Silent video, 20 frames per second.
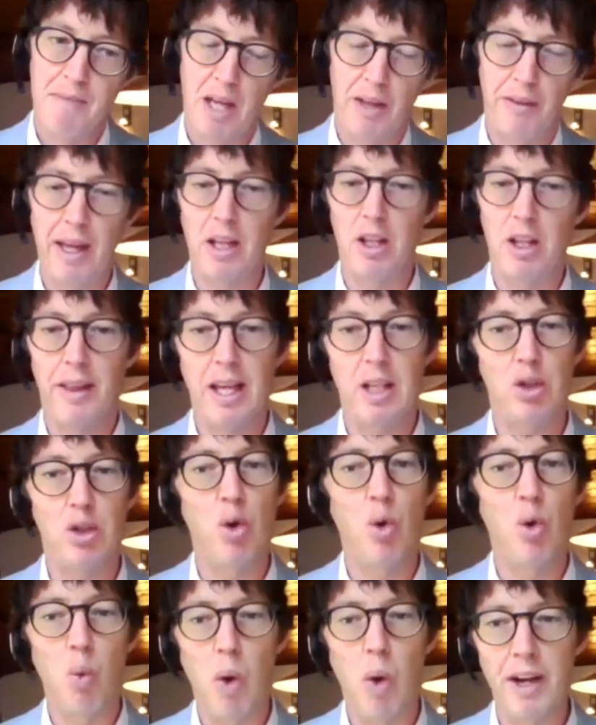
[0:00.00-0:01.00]

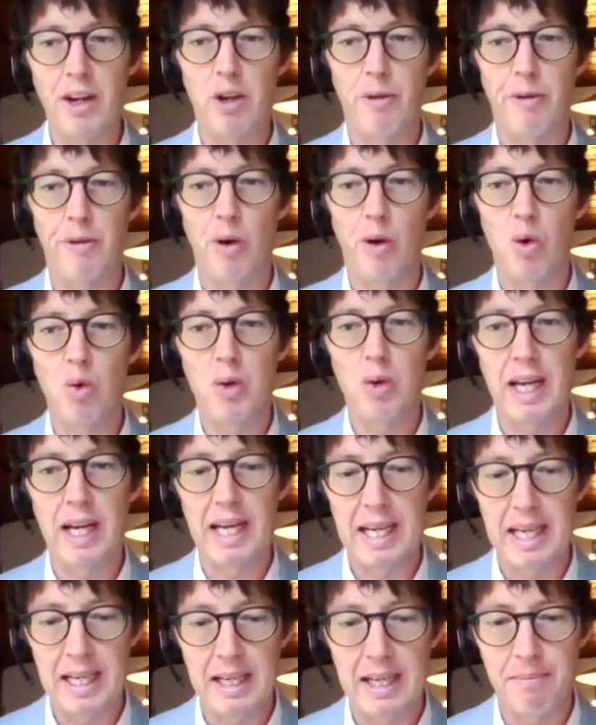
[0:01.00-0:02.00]
that's all wonderful.
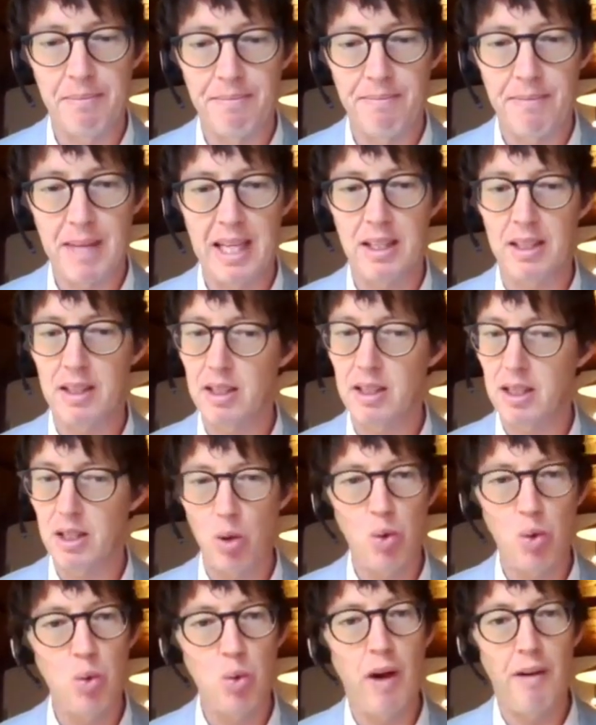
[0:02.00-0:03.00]
It's
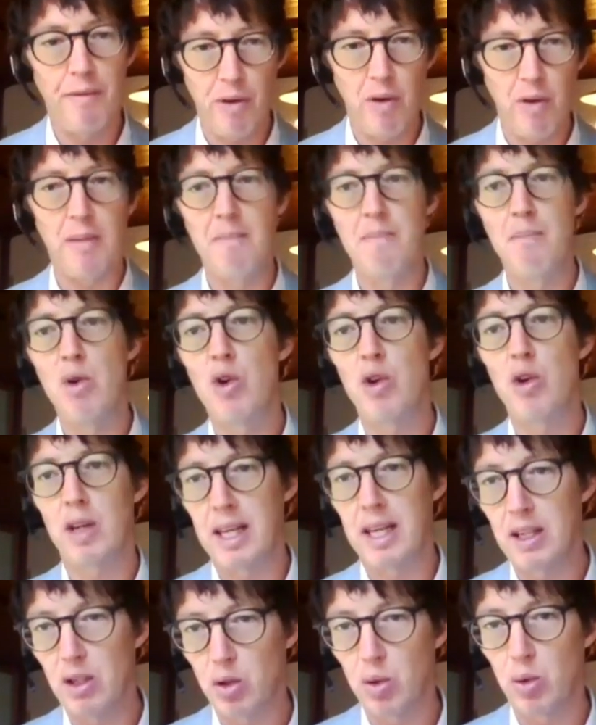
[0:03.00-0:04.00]
still a very
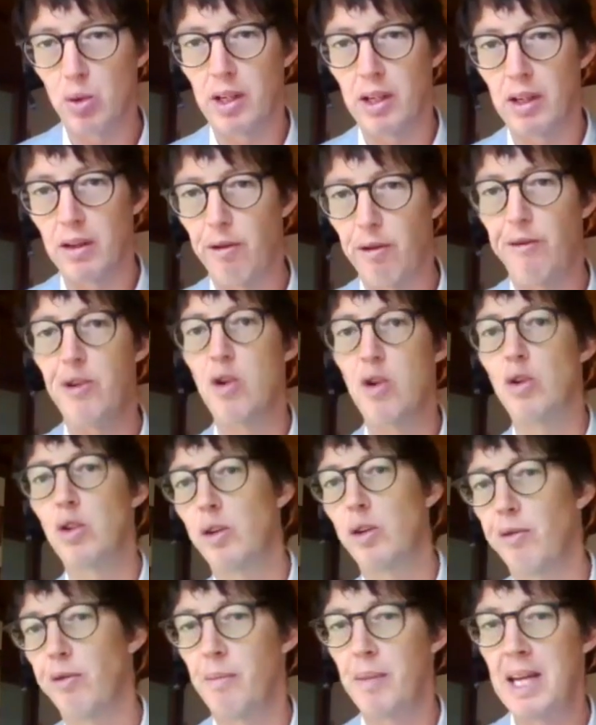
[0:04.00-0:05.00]
murky sort of
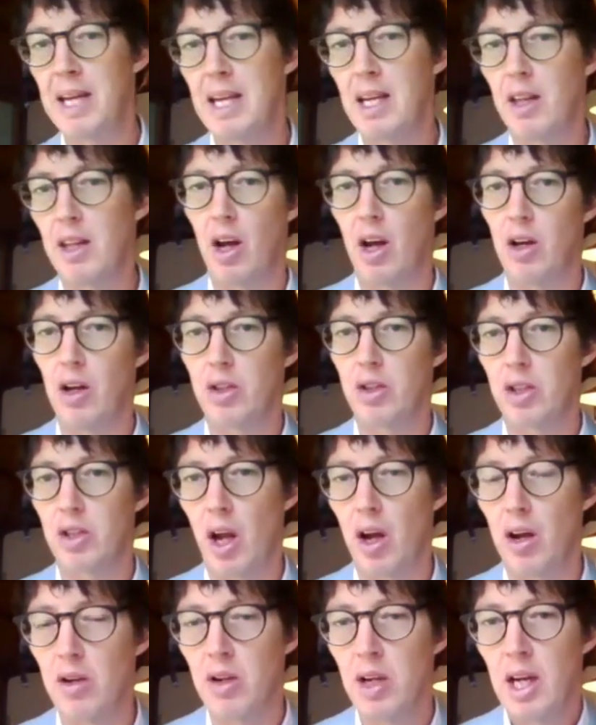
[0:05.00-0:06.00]
future from here, though.
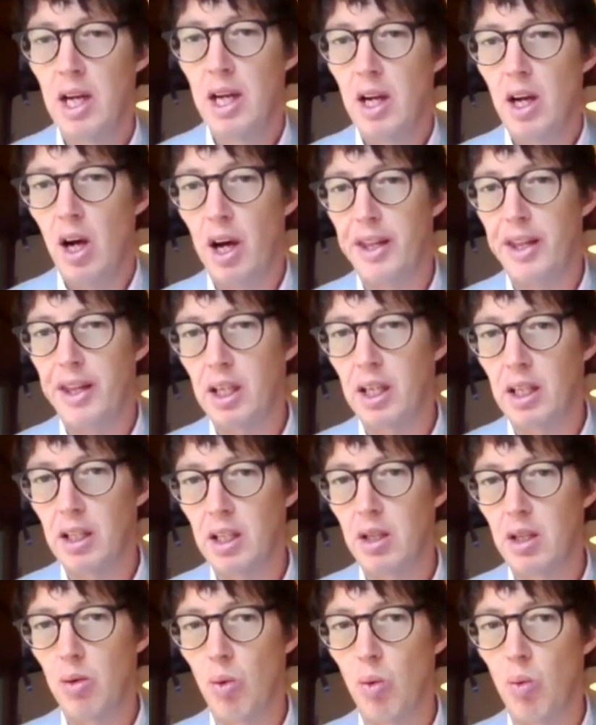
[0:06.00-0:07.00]
So I think
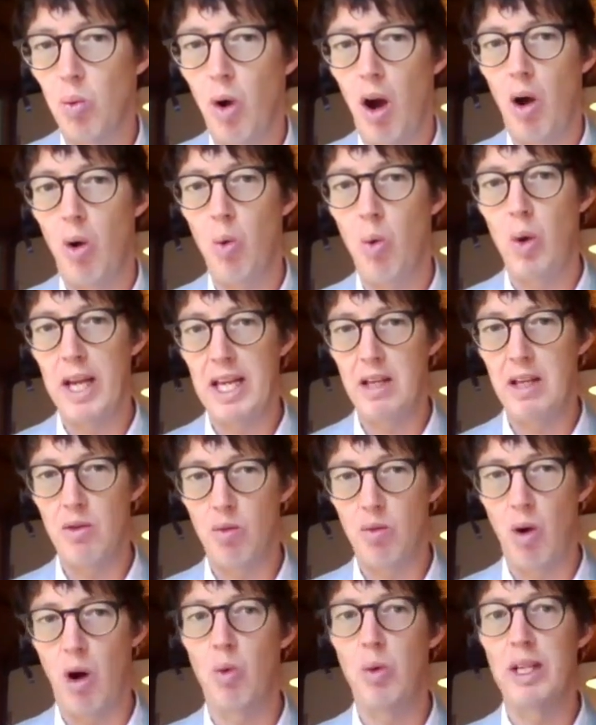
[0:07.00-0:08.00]
while we
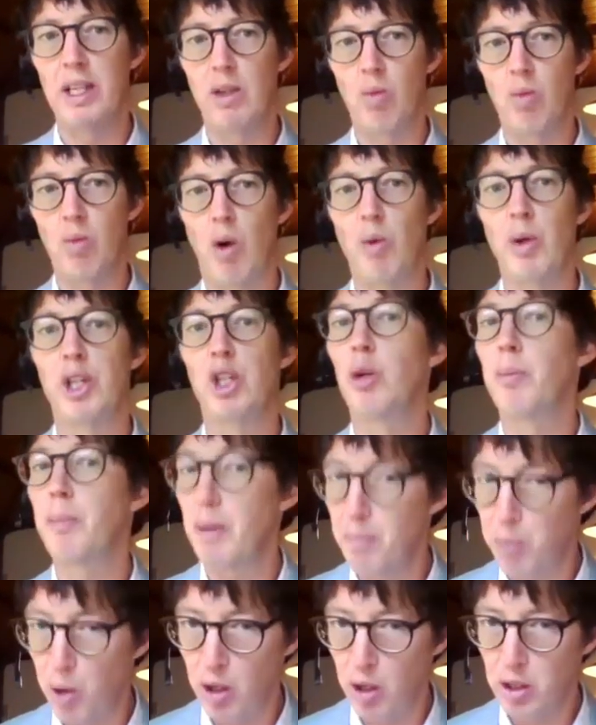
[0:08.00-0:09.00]
should
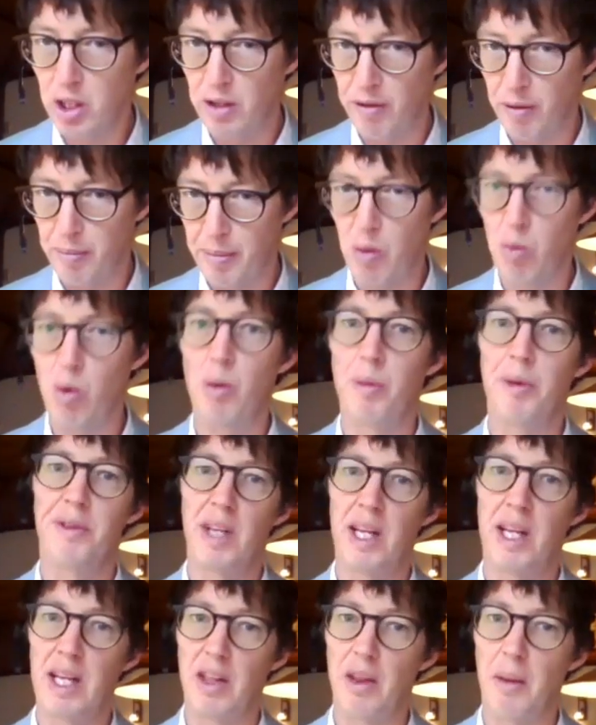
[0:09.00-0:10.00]
be positive about what we've
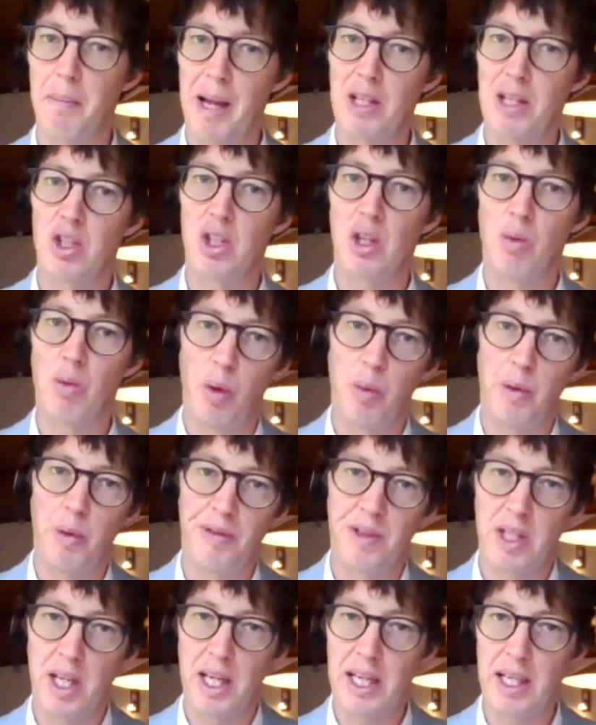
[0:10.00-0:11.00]
seen in the budget, what
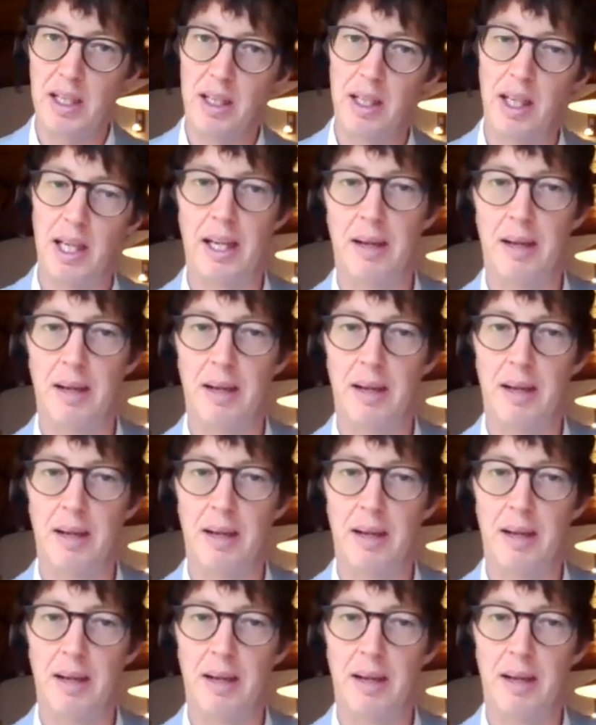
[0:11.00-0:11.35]
we've seen